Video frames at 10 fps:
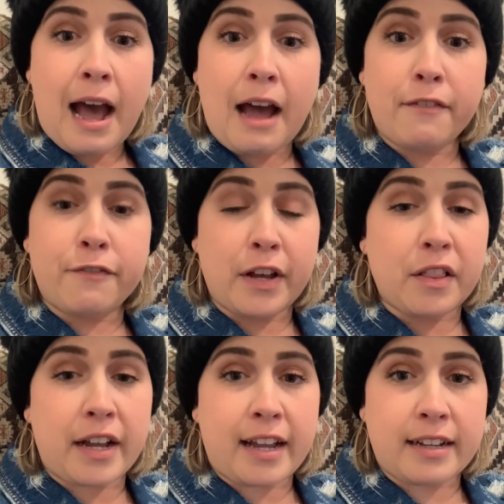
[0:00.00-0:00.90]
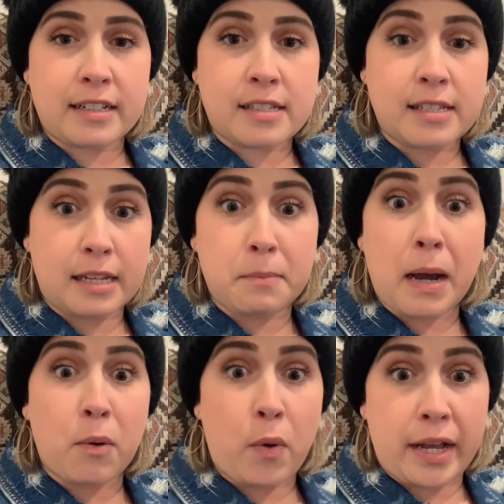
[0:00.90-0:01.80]
I felt like I could see
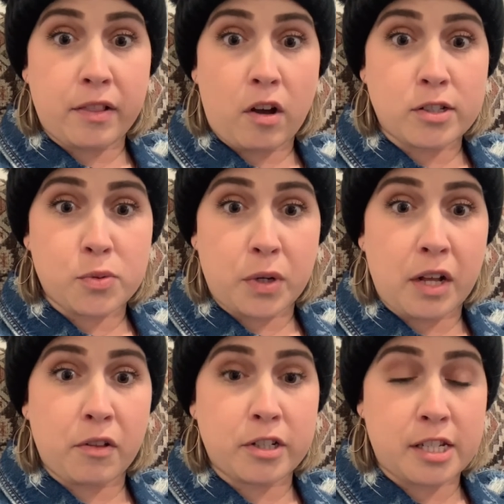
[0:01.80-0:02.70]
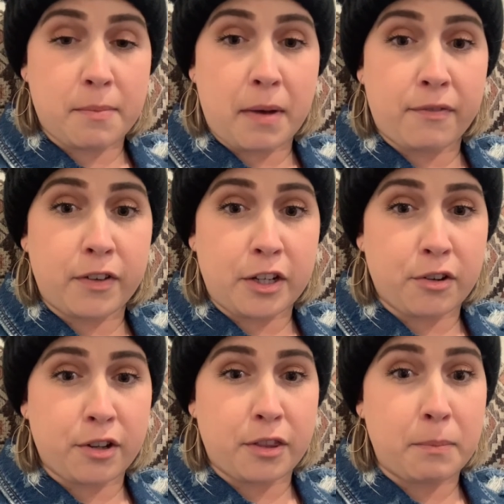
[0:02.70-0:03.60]
my weight loss when I looked at my
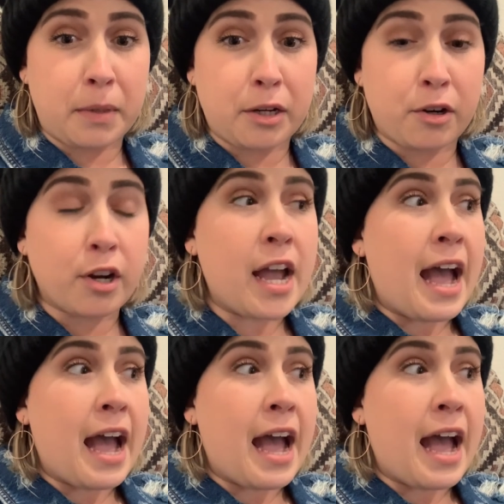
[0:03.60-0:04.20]
figure in the mirror.